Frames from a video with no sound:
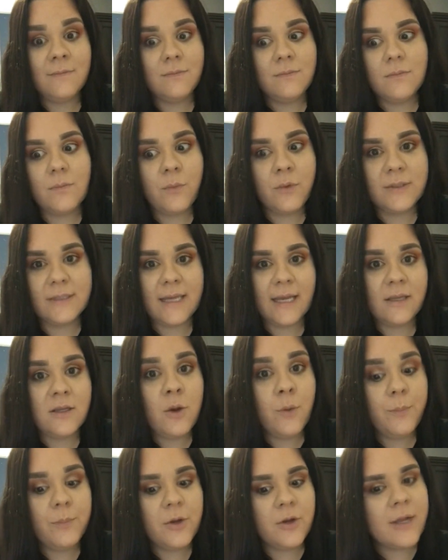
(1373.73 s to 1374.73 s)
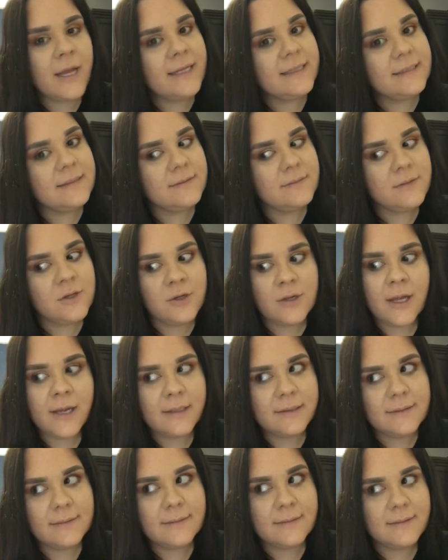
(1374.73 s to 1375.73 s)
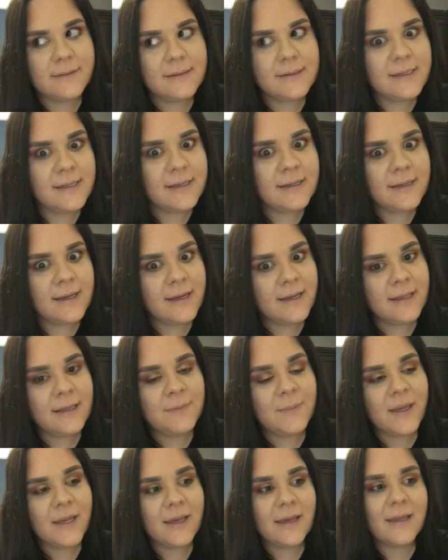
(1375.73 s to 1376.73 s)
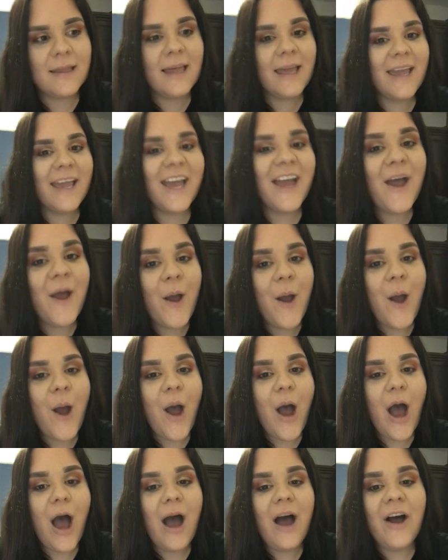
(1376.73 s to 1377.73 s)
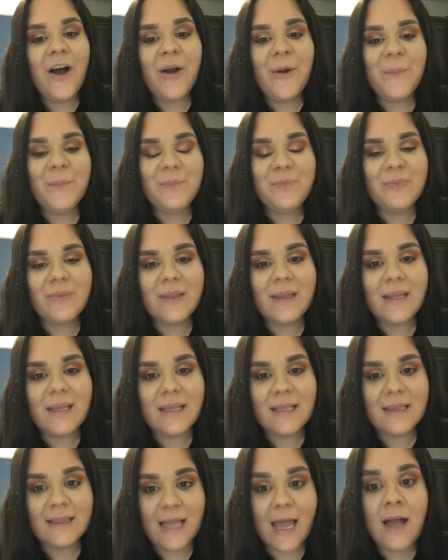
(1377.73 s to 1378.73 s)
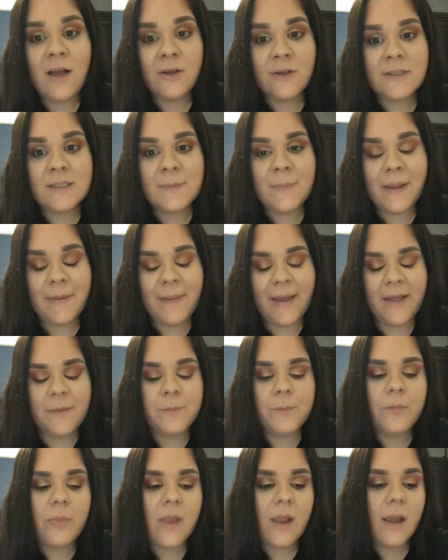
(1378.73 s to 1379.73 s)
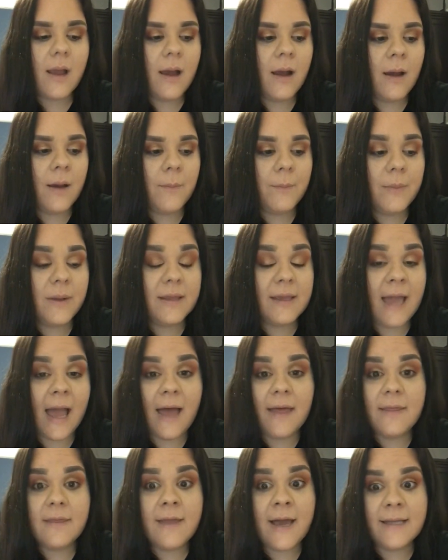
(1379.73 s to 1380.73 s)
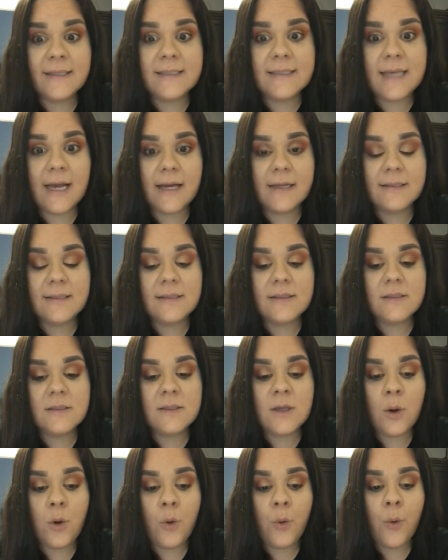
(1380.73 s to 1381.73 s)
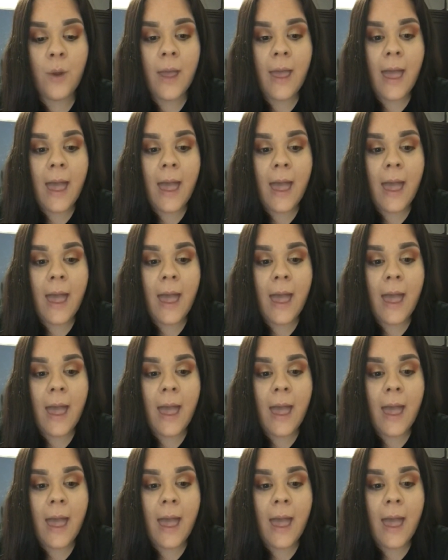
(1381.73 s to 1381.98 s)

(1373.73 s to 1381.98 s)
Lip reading: And I was like, nope, you're not sticking that in me. I'll use the bedpan. But yeah, that sucked.